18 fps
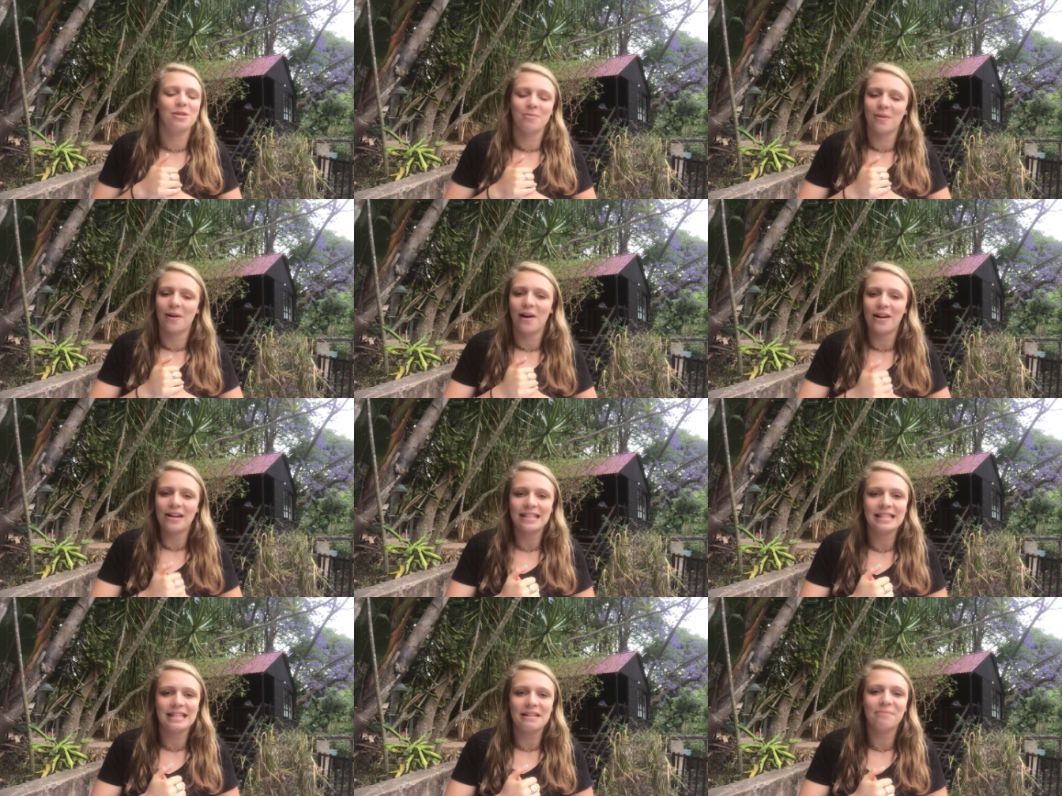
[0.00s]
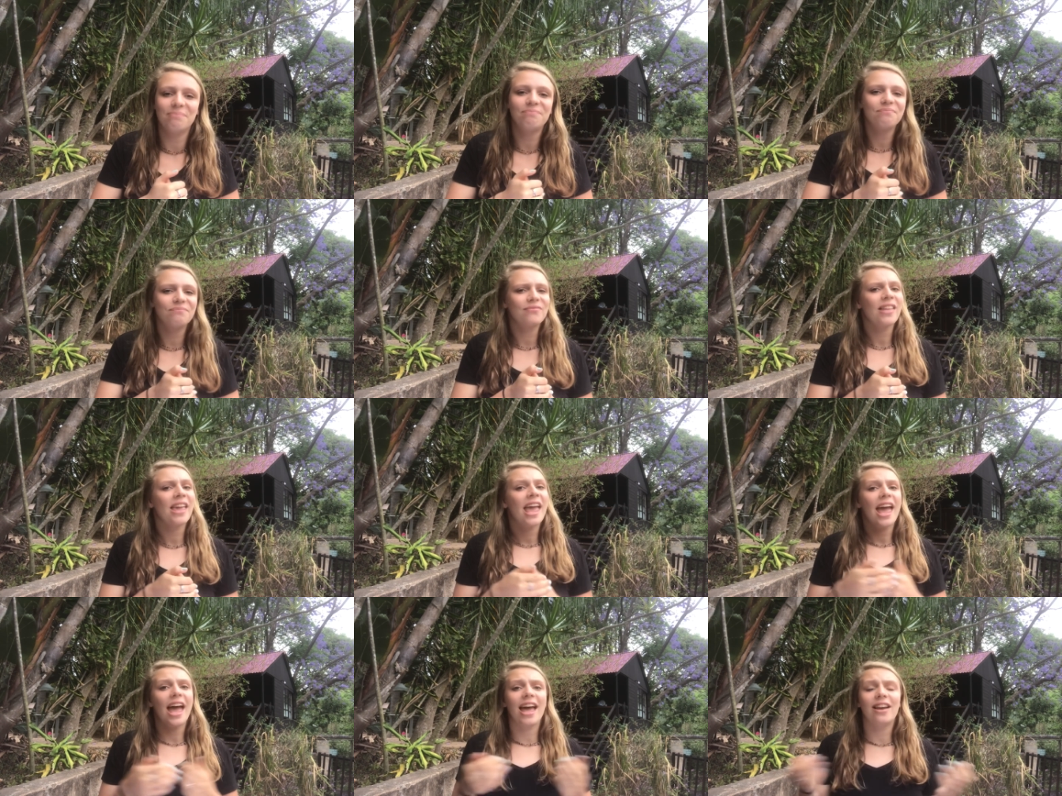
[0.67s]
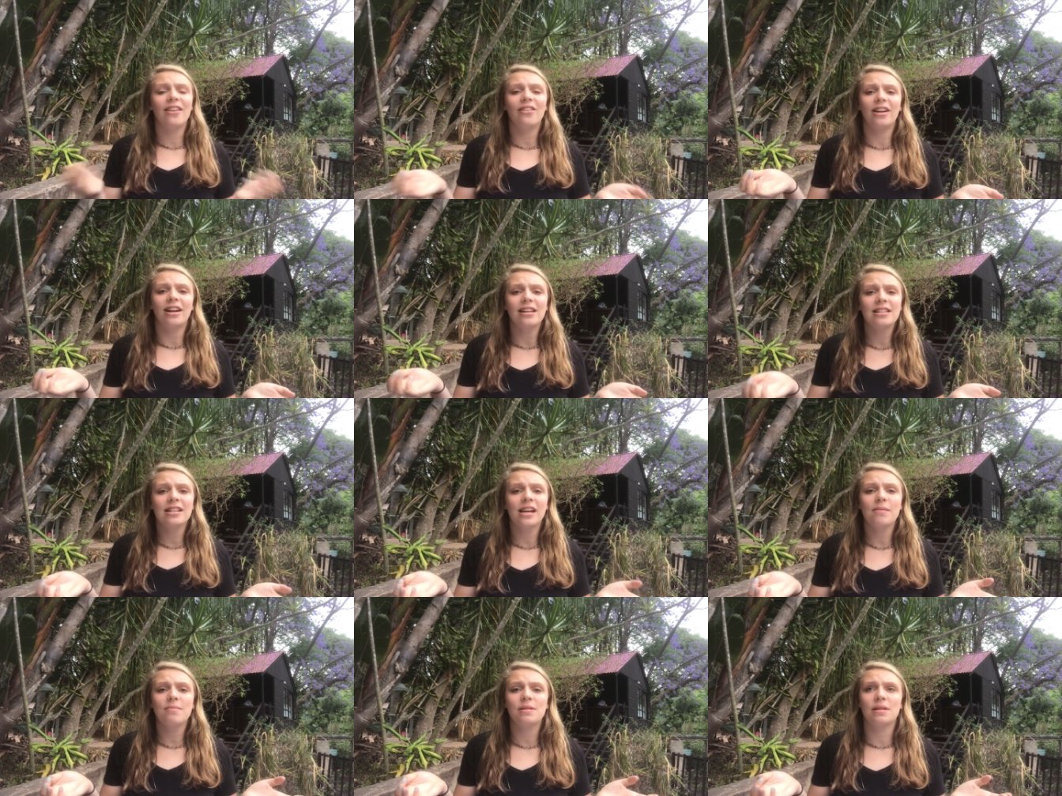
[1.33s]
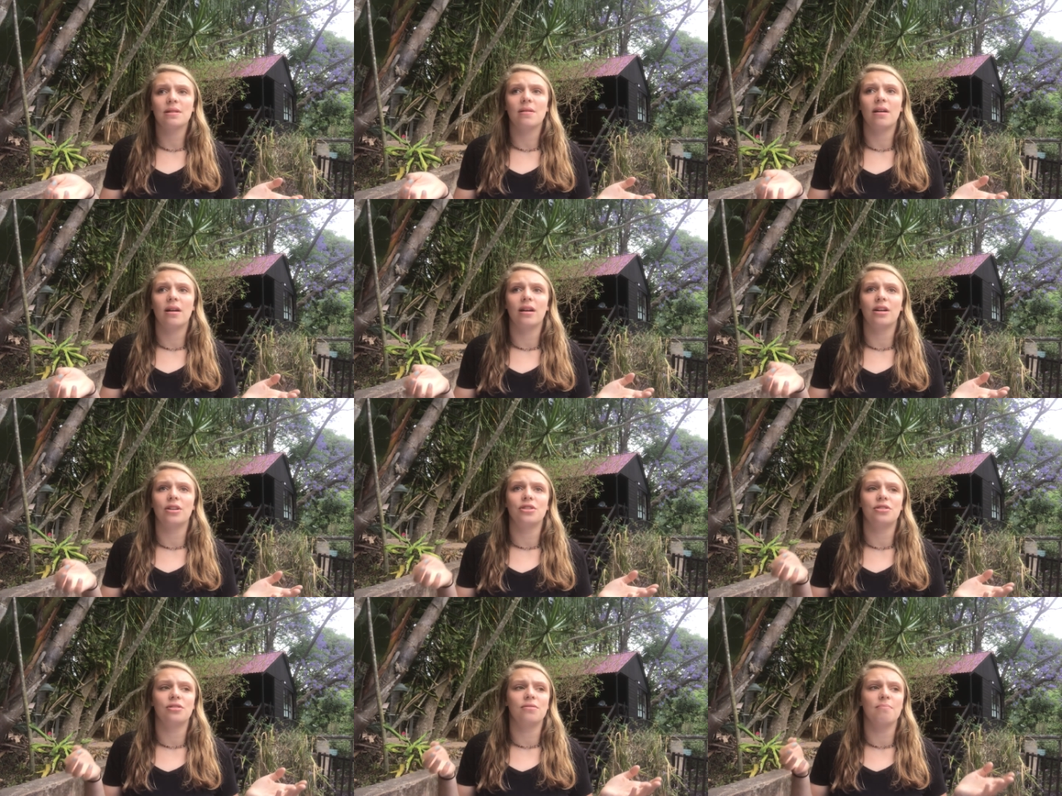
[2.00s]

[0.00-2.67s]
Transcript: duper awesome. And a lot of times uh,